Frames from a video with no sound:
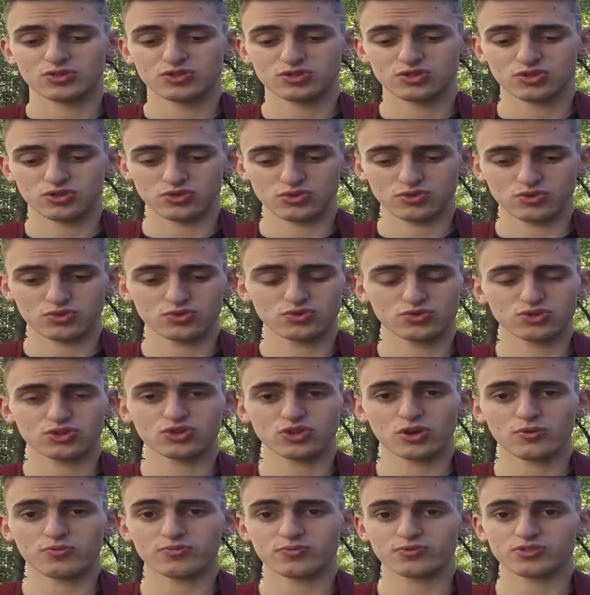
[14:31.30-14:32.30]
to
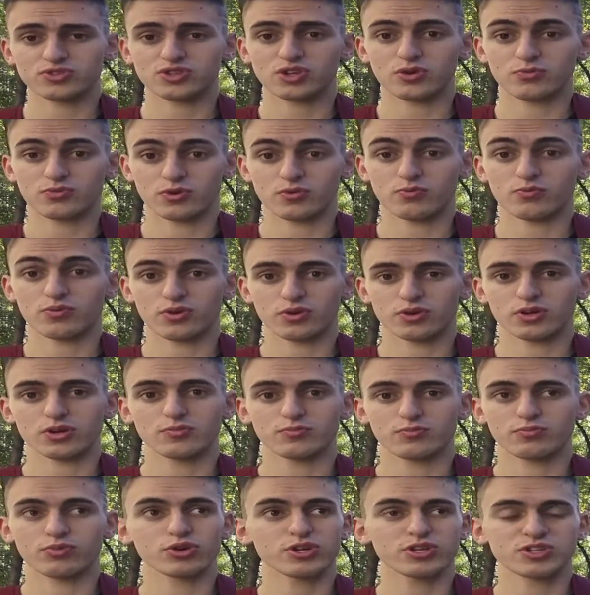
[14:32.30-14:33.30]
stop your
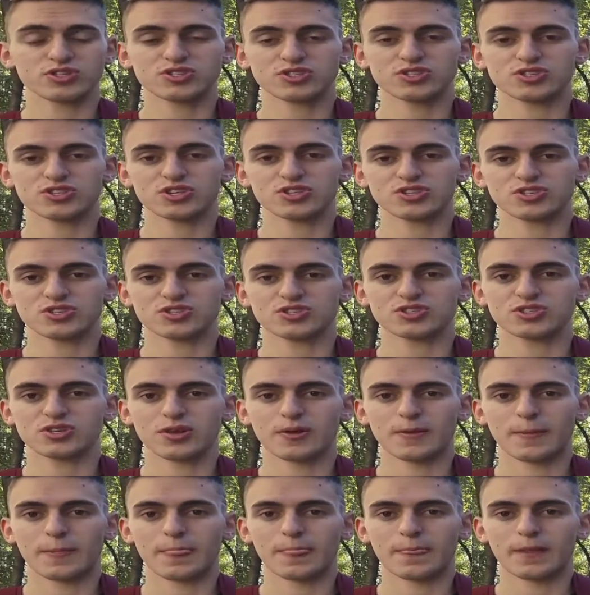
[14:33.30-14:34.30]
body sensations.
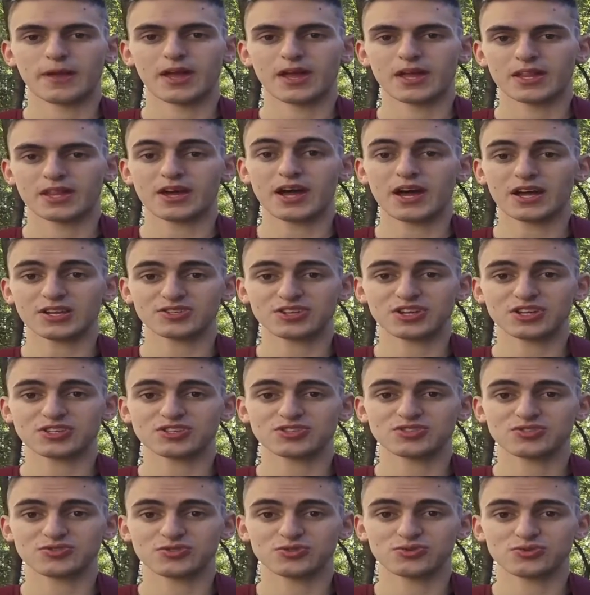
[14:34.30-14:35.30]
Now I tried
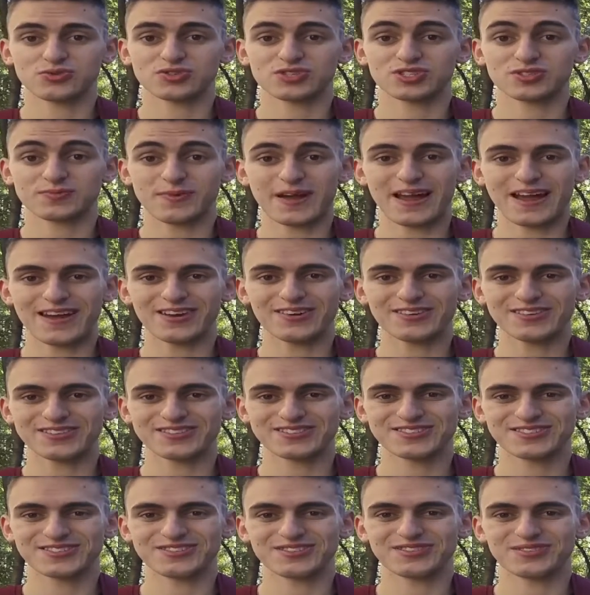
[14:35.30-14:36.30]
to smile
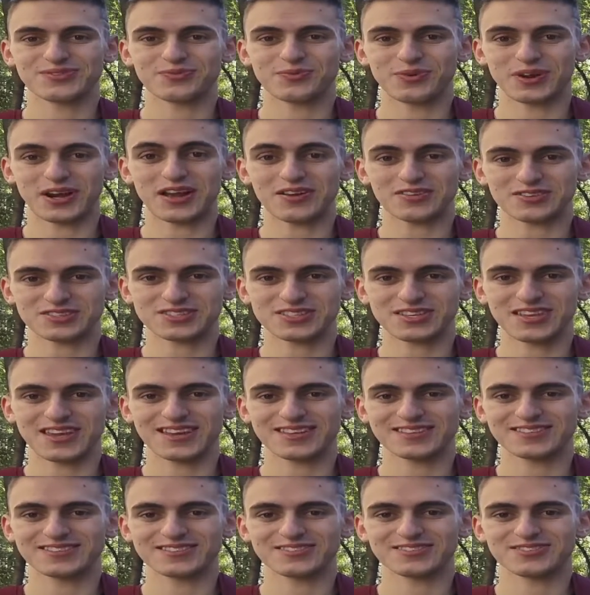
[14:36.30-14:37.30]
when I was
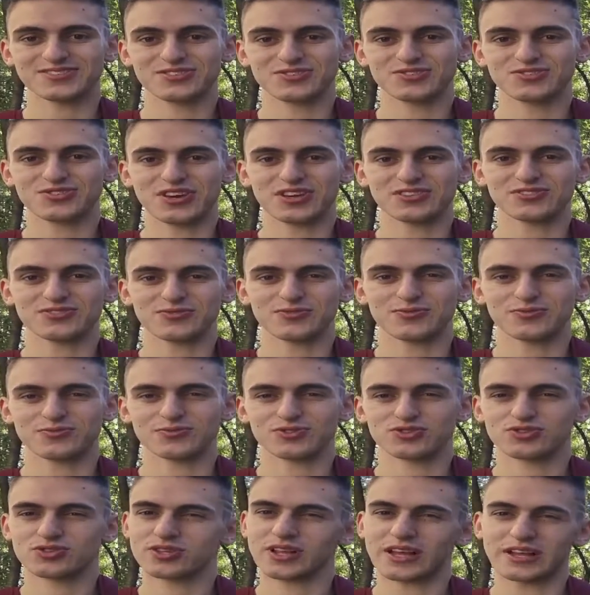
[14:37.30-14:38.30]
scared, to try to
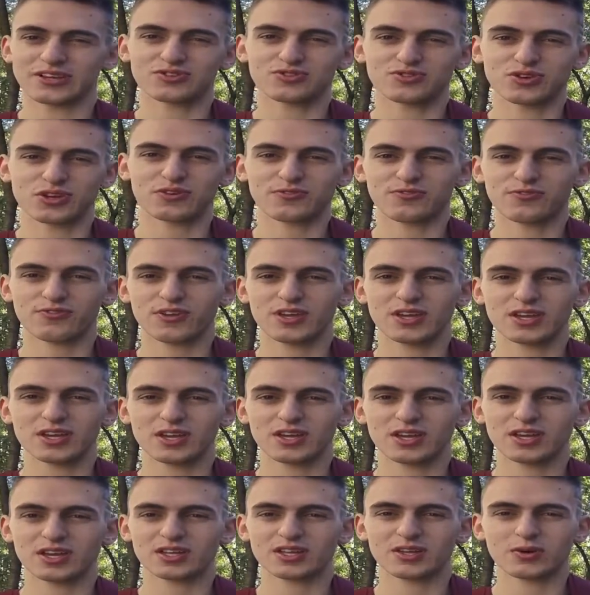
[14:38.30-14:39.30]
trick fear
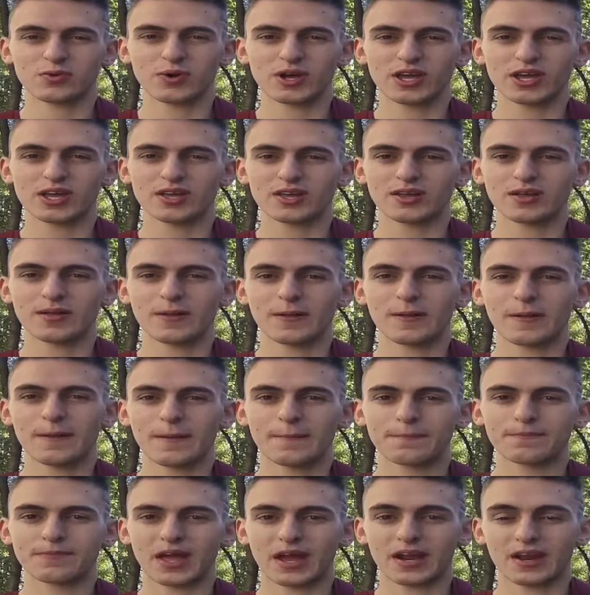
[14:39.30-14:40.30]
in a way,
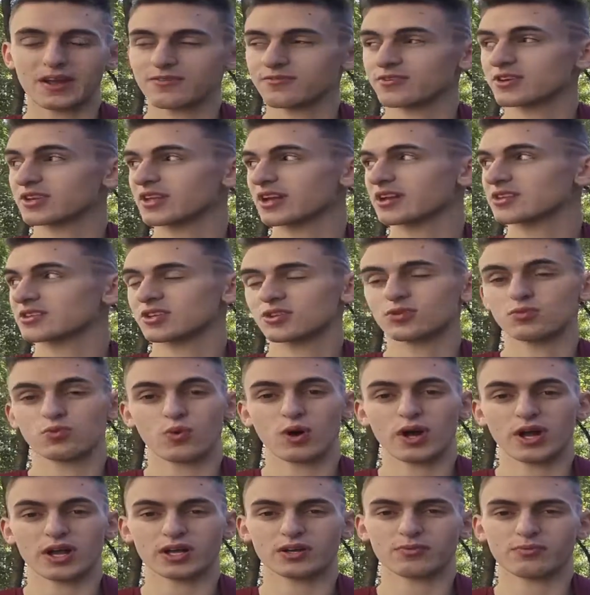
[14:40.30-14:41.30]
and I think that did
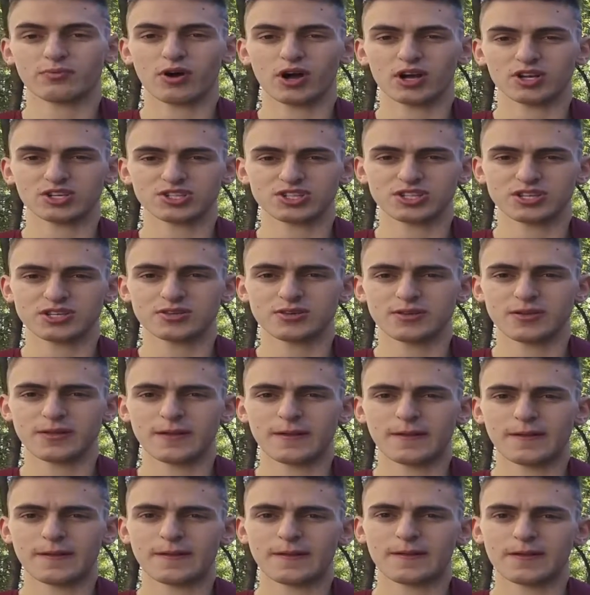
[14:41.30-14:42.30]
work partially.
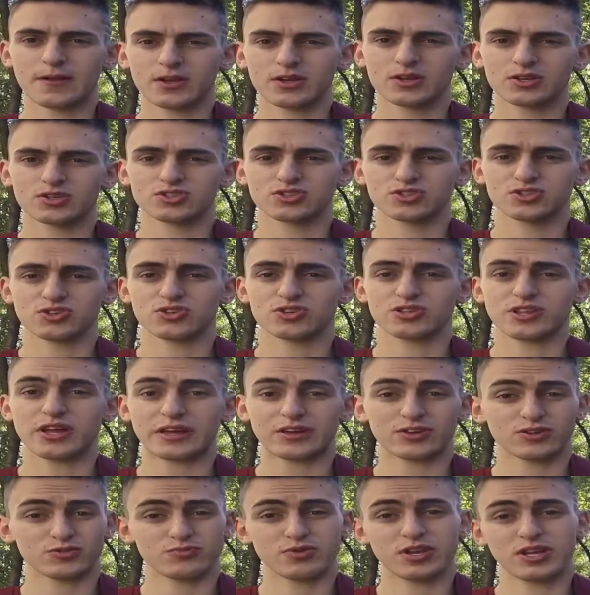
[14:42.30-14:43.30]
So
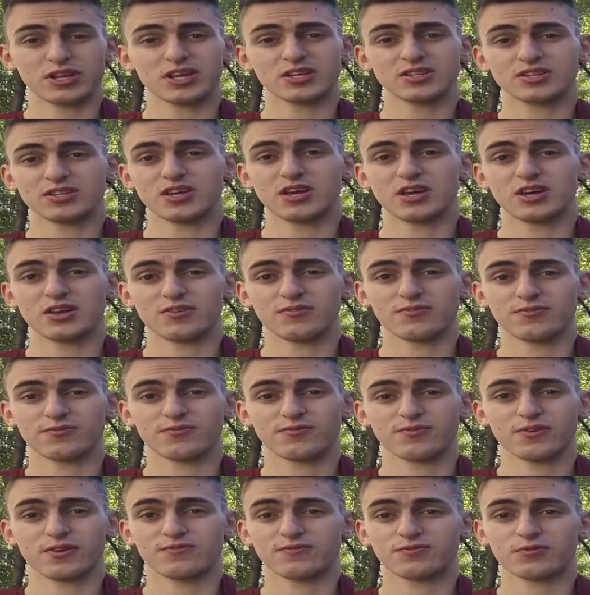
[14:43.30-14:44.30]
that could be an idea if
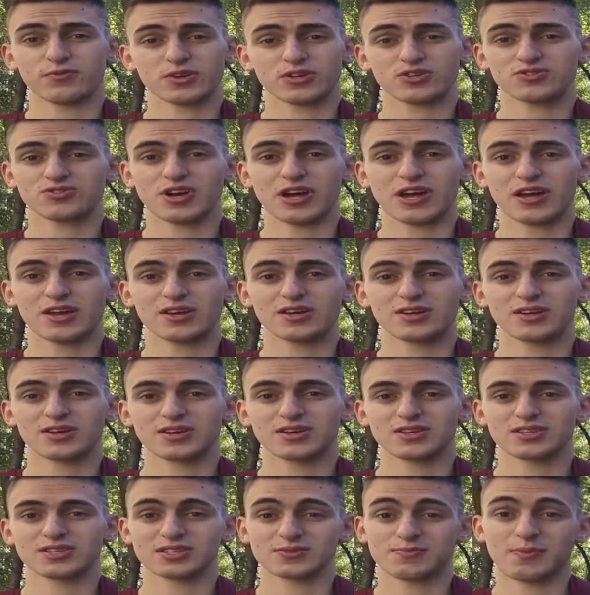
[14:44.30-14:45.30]
you want to try
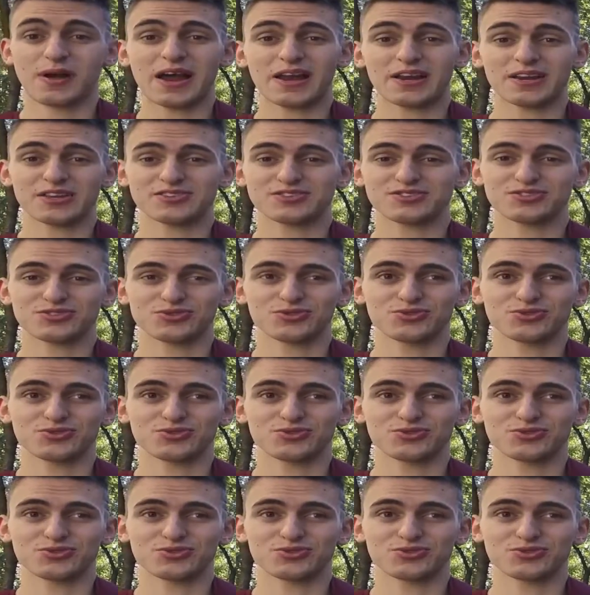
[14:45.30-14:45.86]
smiling